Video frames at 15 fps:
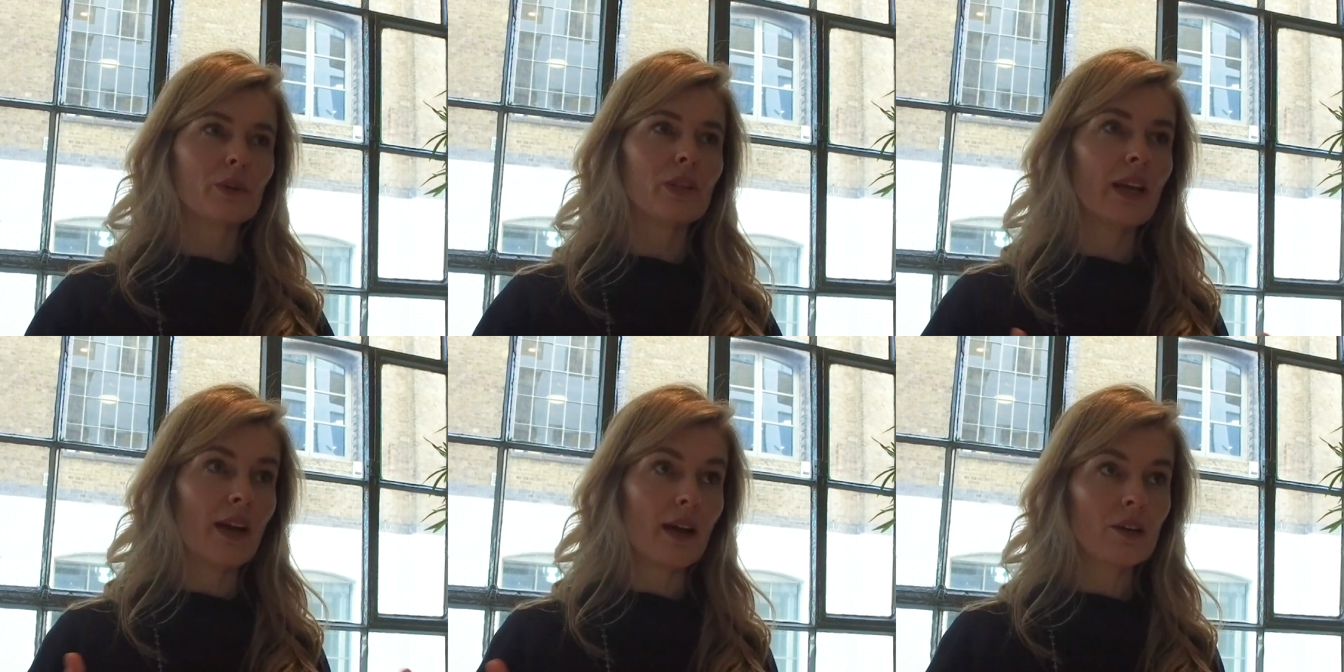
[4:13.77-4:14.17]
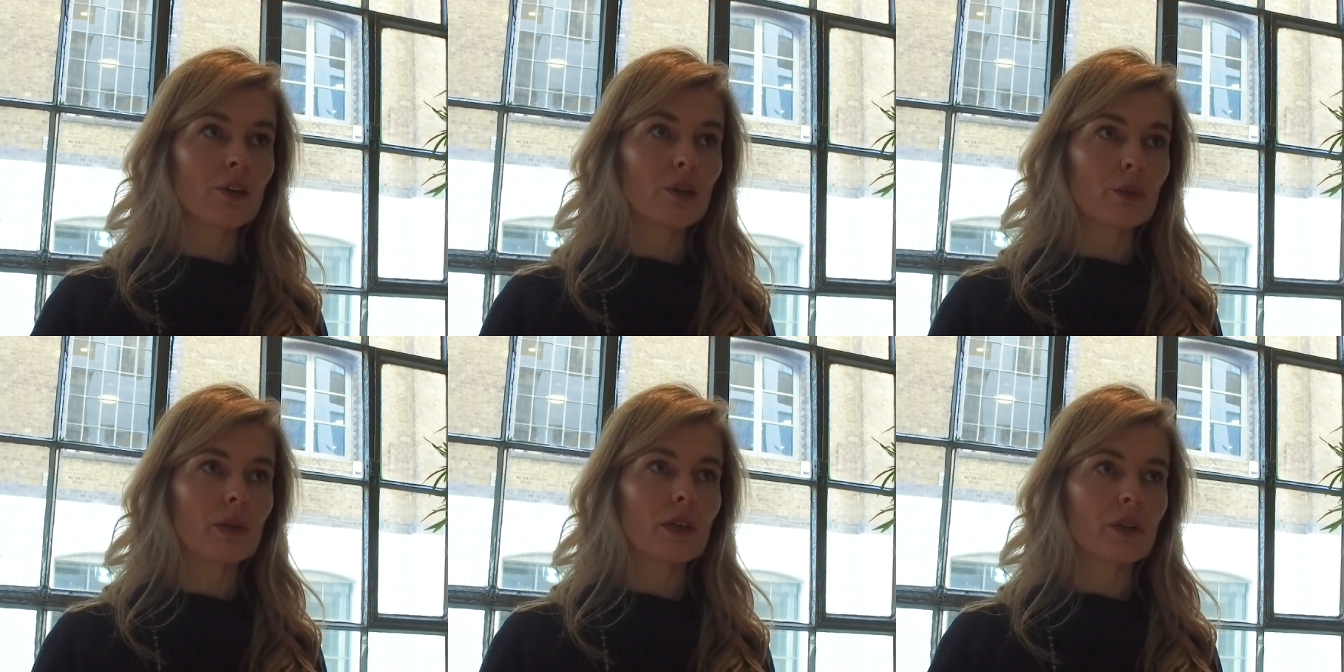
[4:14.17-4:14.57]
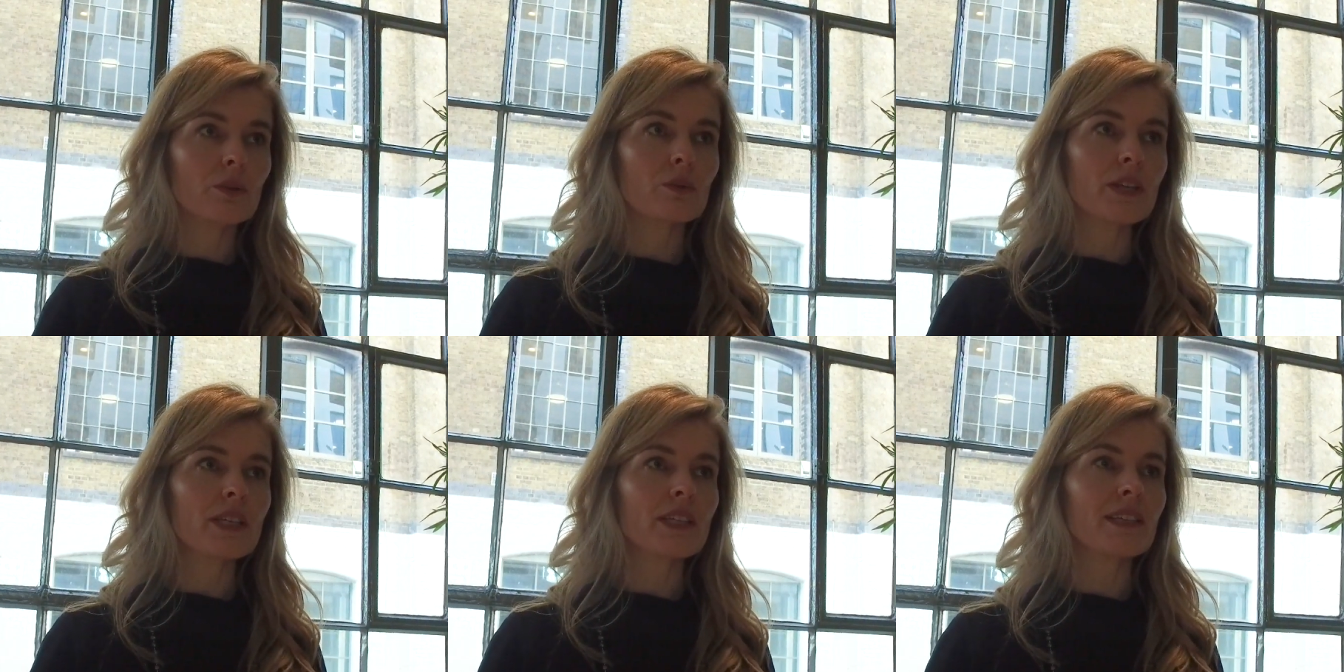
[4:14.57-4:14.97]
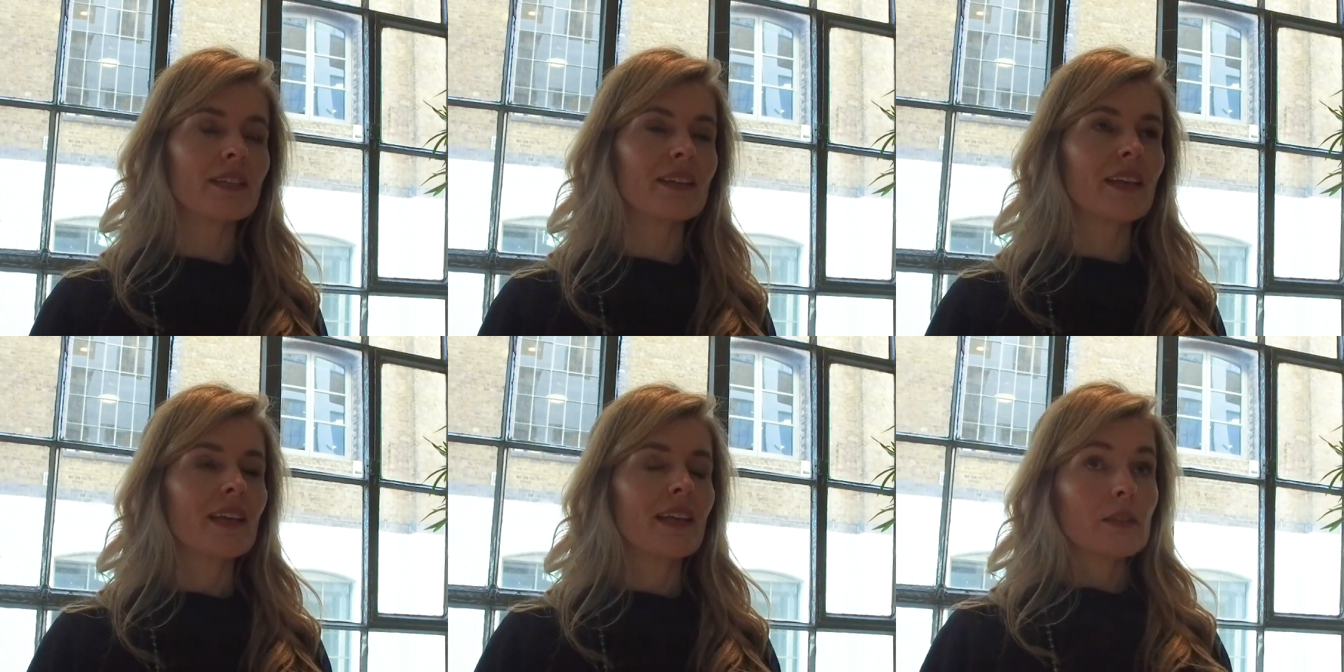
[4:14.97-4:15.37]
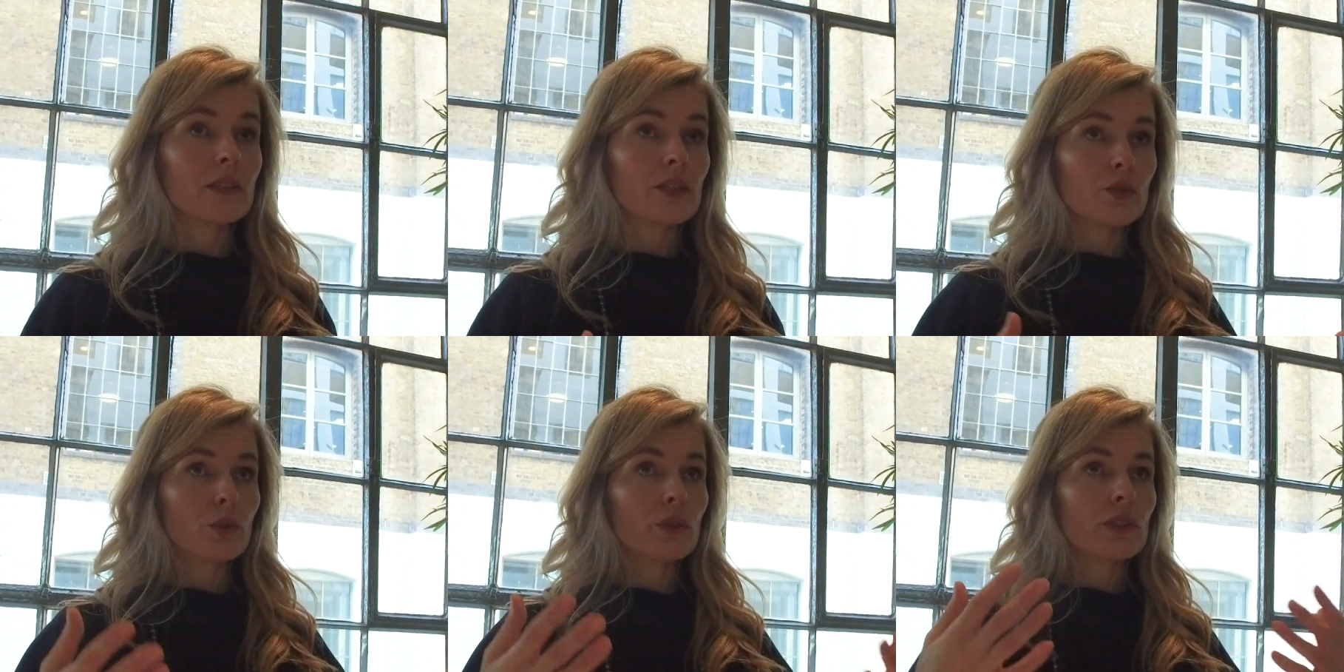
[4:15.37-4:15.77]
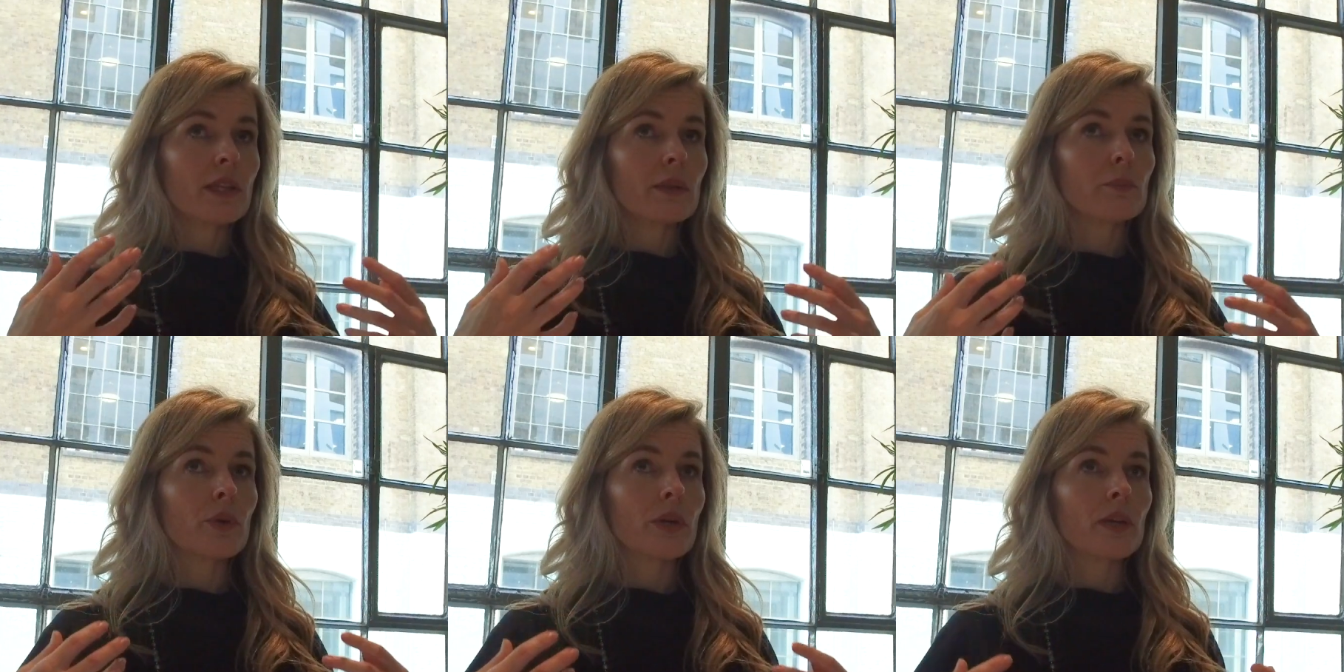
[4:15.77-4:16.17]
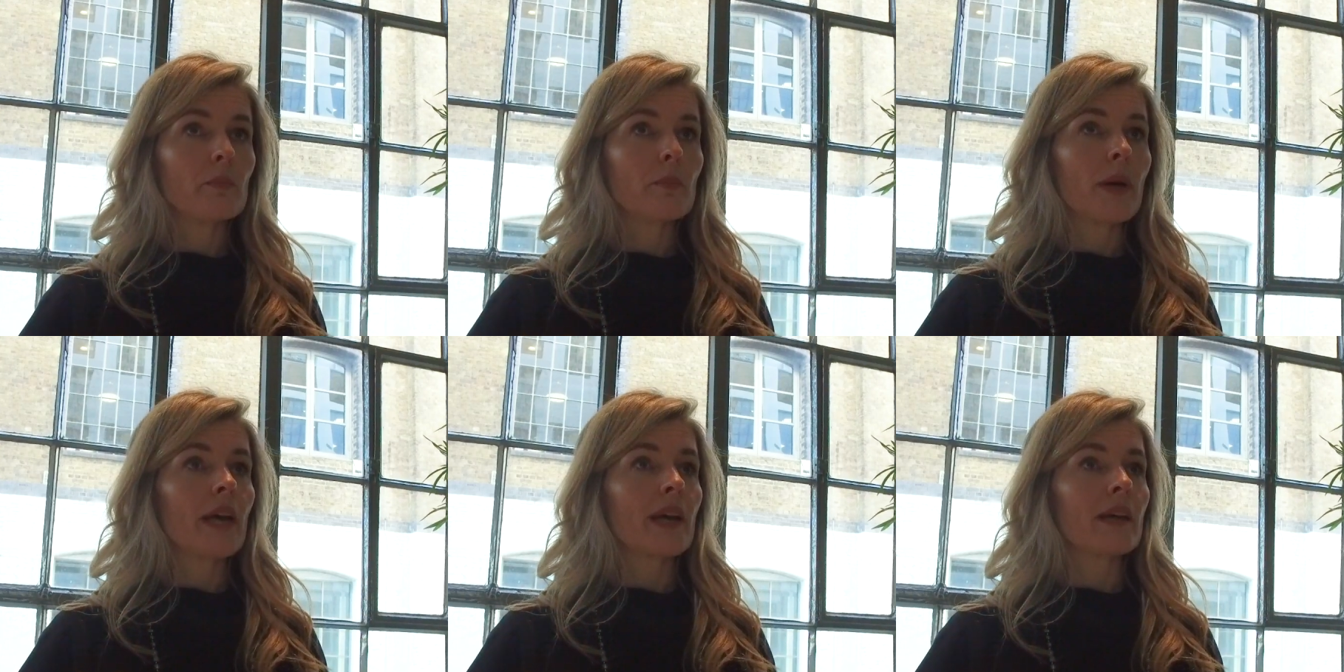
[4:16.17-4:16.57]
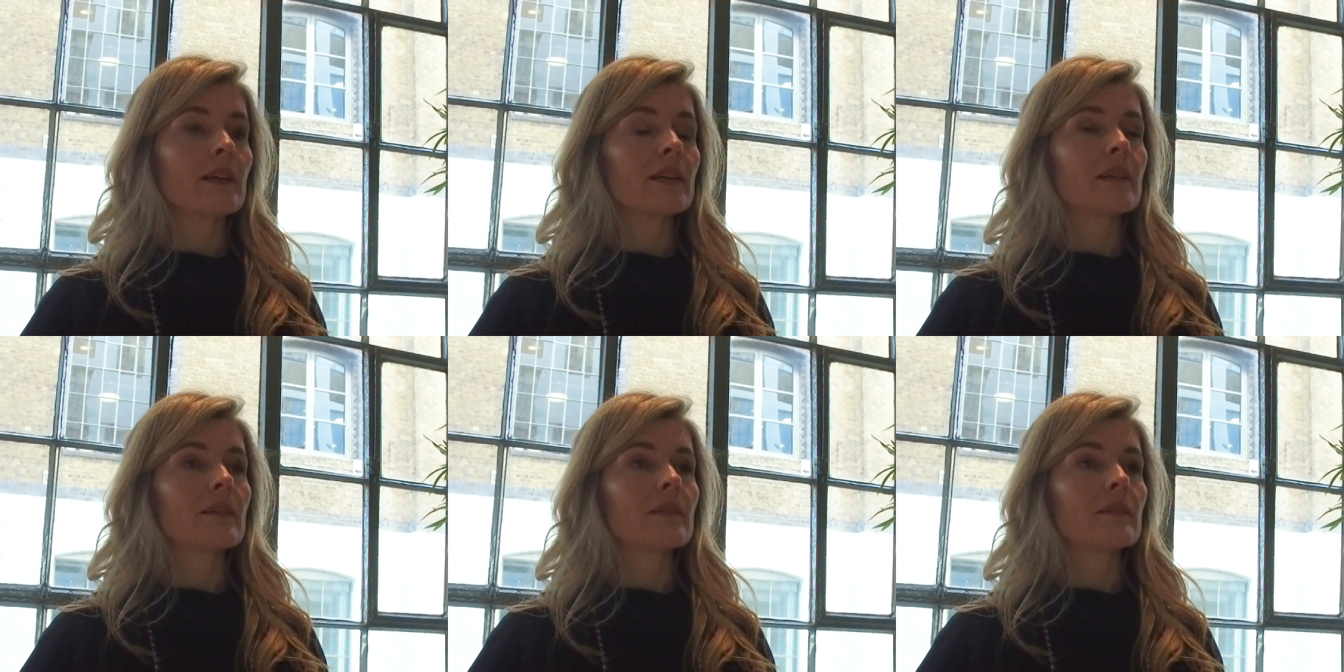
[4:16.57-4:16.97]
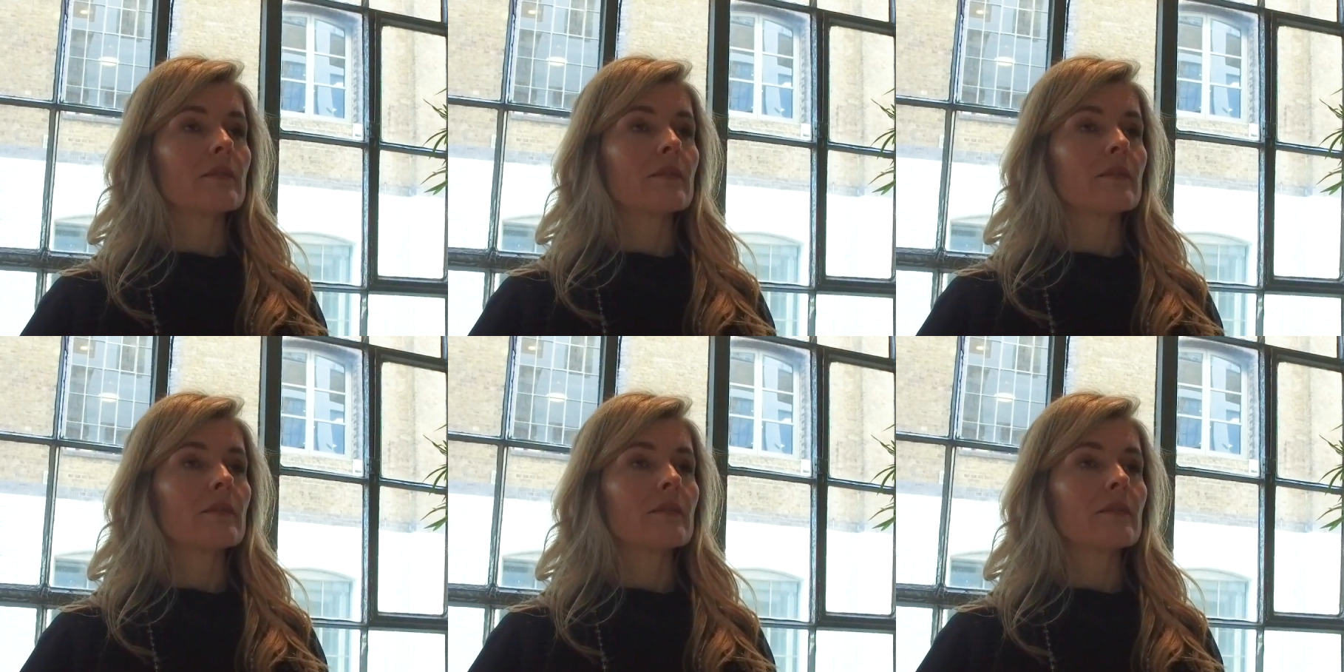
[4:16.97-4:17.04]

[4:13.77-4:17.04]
they are going already. It's what they bring back